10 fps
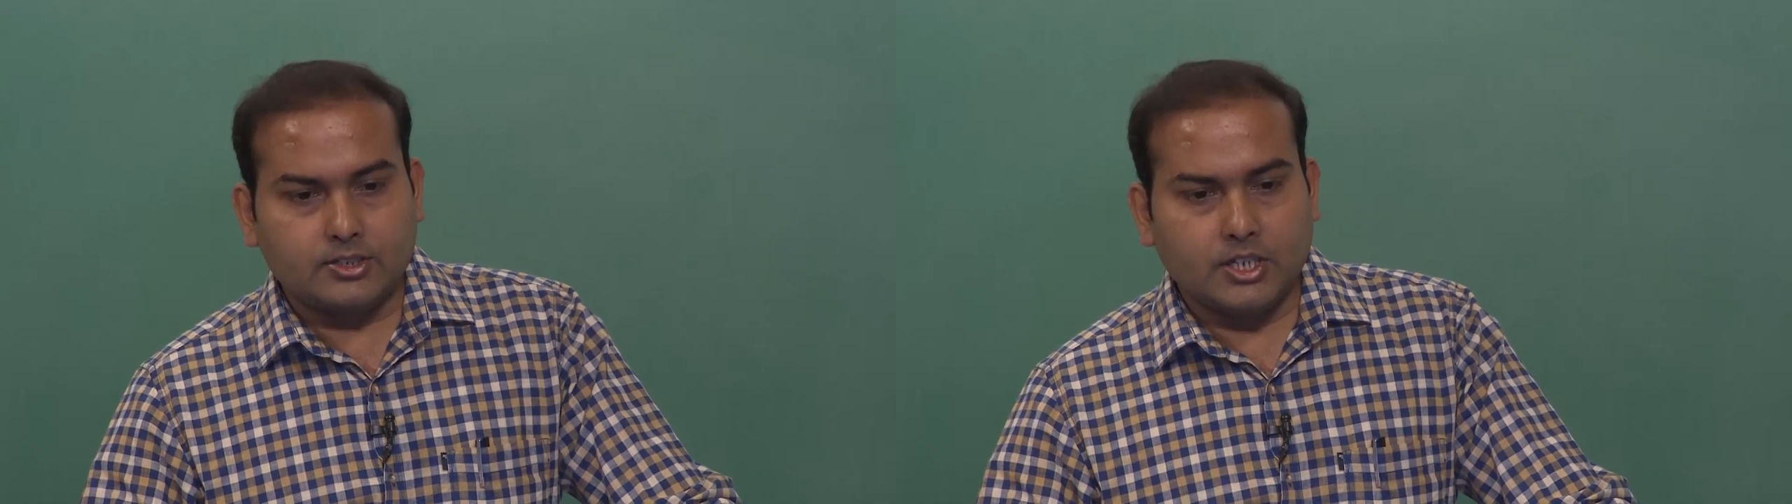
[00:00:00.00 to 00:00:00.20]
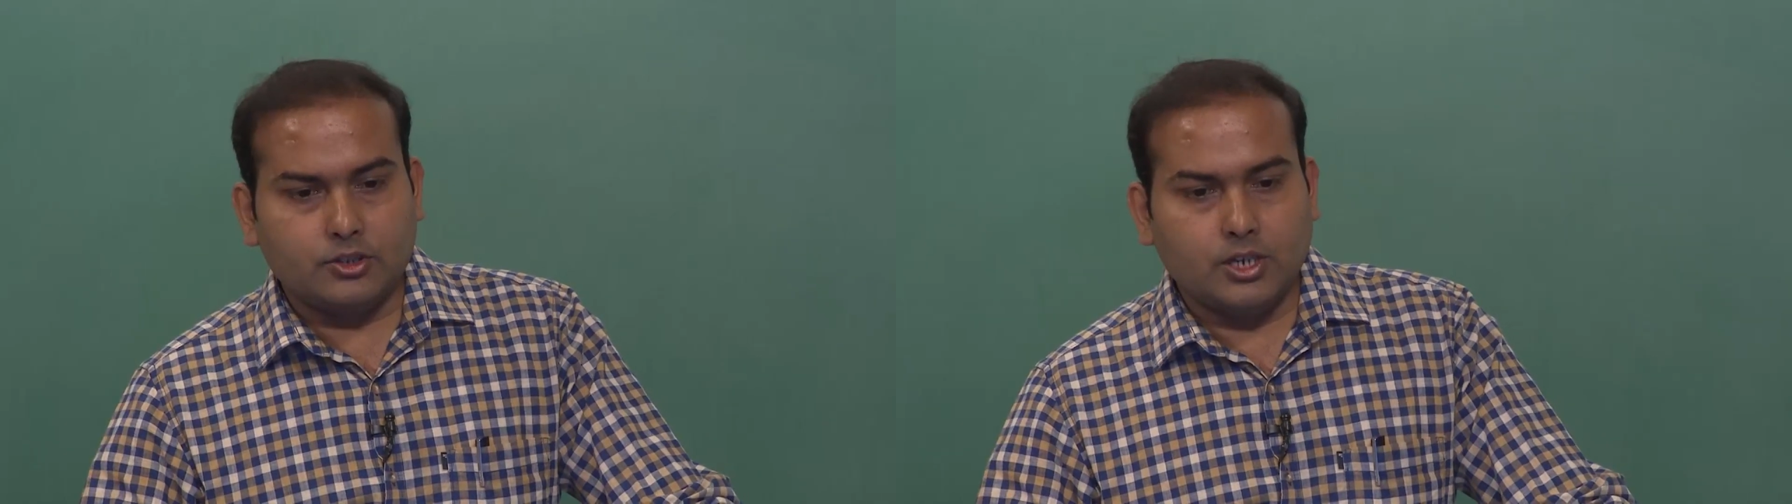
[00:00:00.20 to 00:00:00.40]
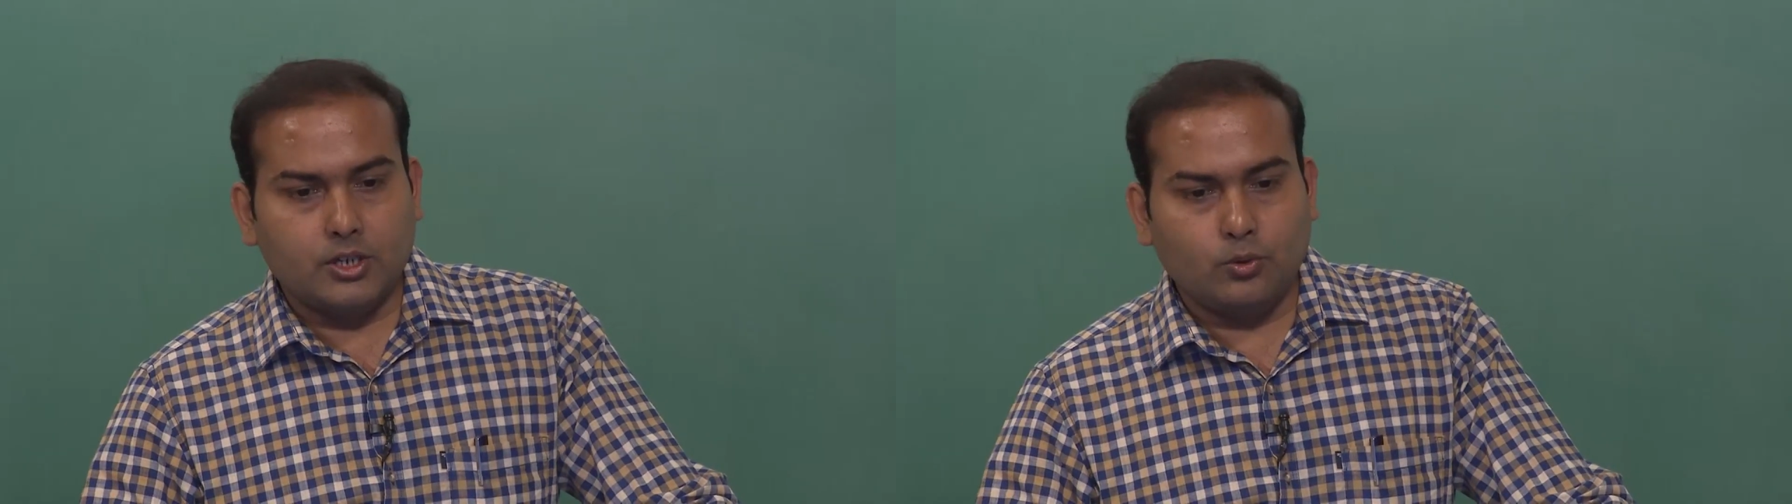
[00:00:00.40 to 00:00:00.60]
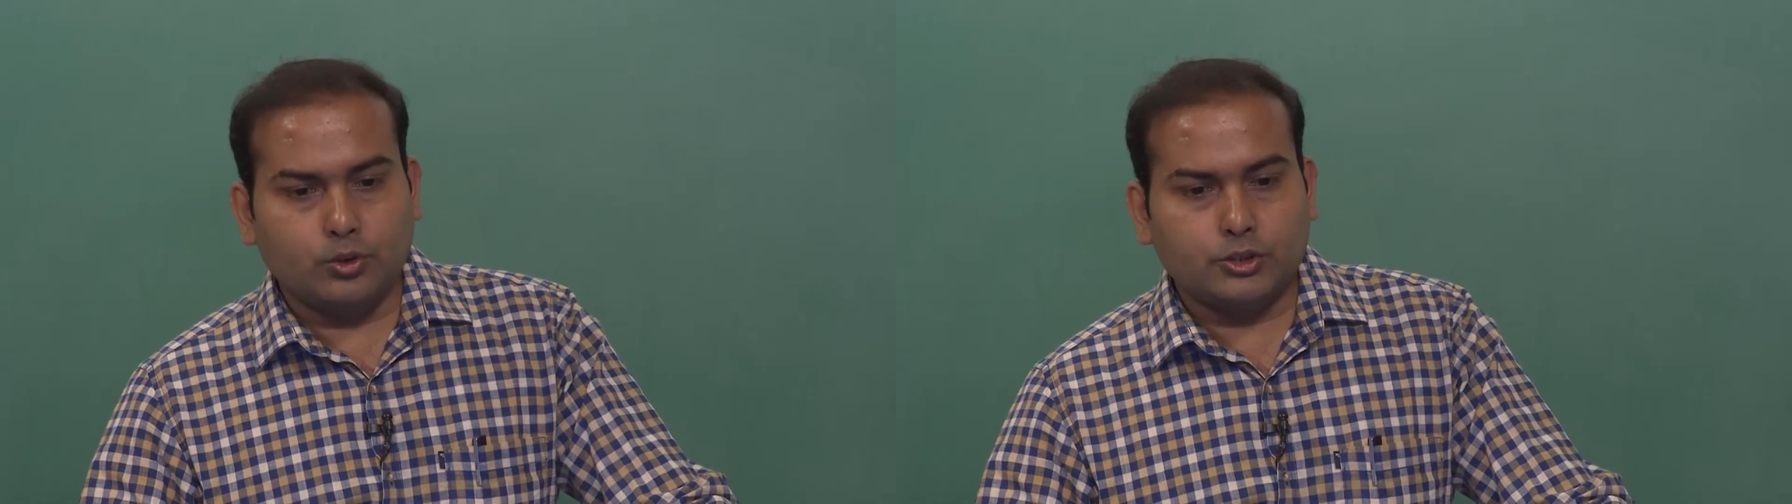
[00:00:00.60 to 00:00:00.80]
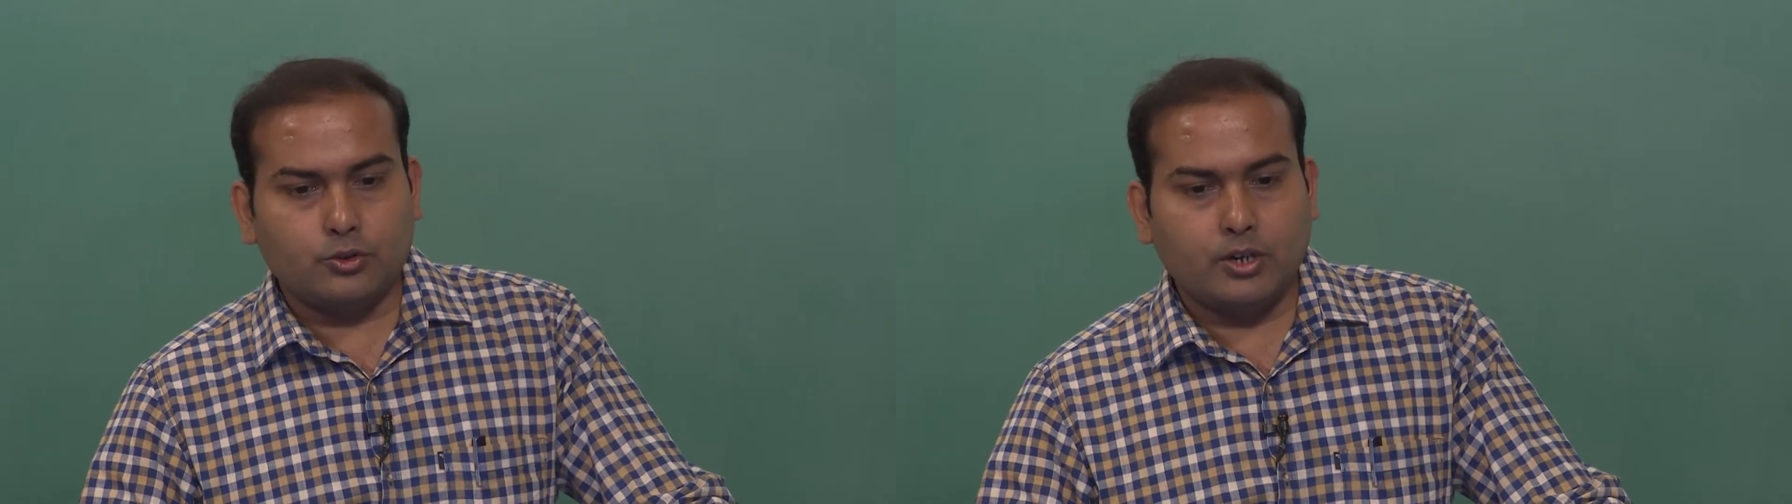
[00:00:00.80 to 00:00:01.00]
surgical
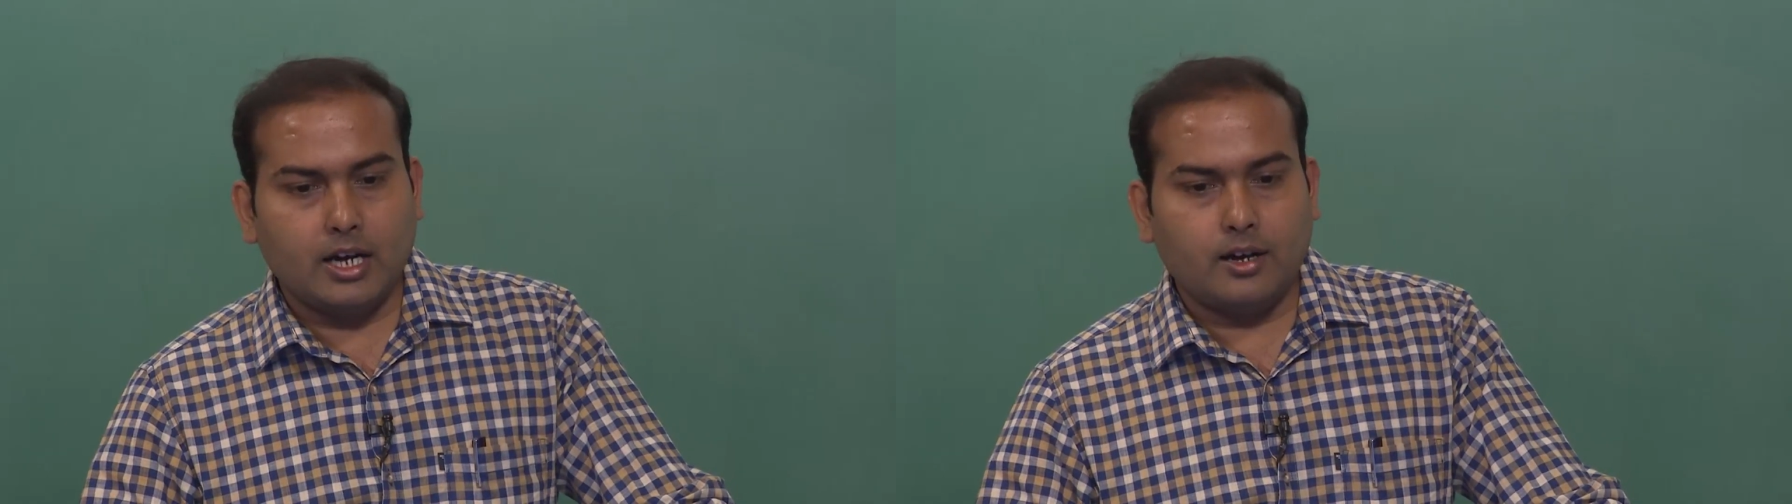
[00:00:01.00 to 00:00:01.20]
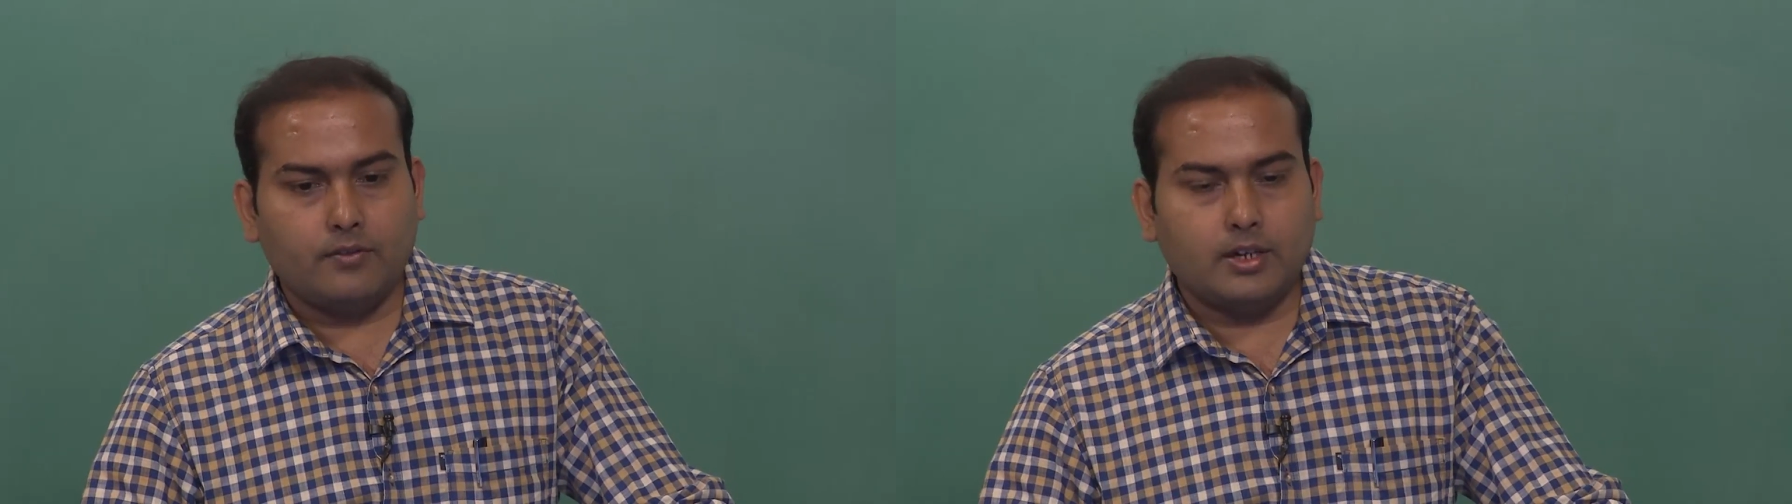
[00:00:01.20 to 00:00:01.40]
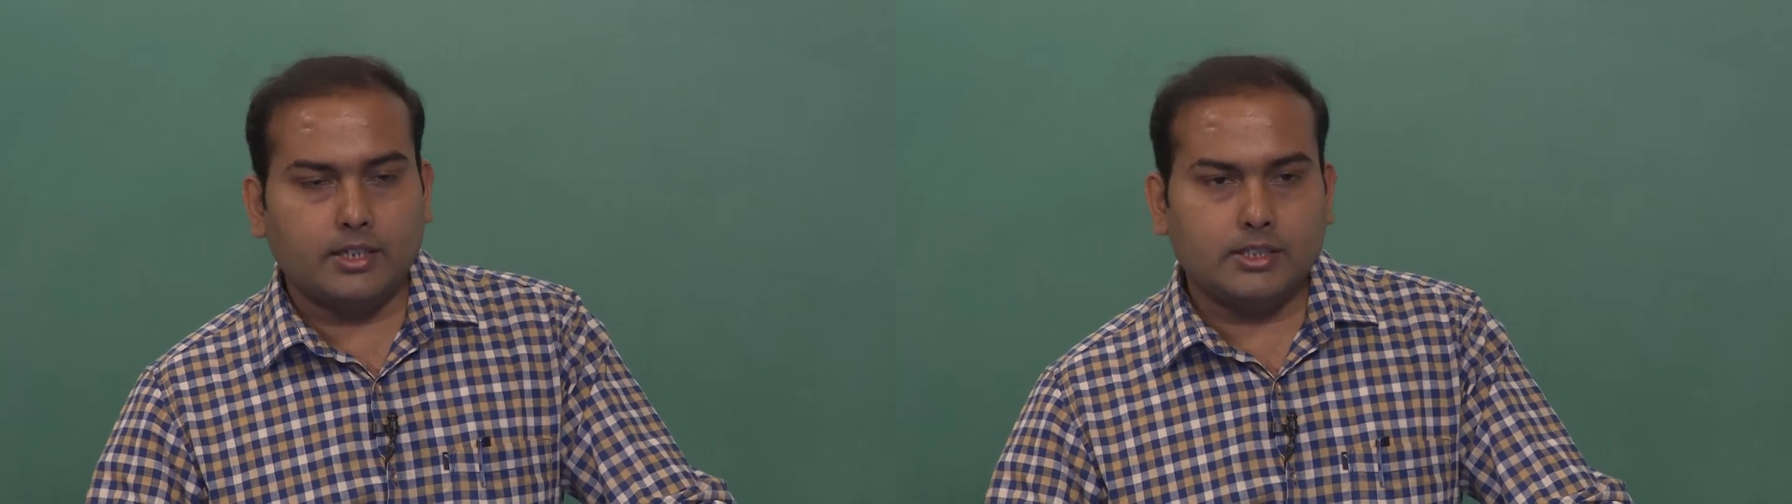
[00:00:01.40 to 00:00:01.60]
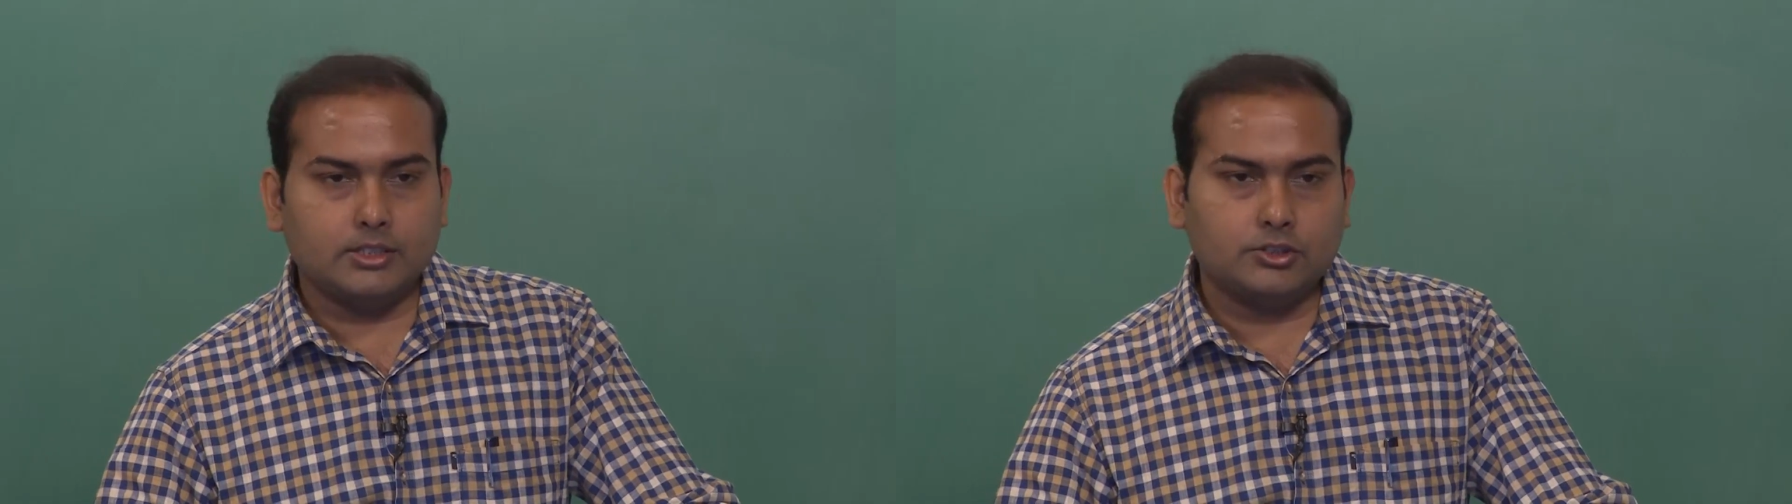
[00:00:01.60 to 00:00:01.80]
tools should have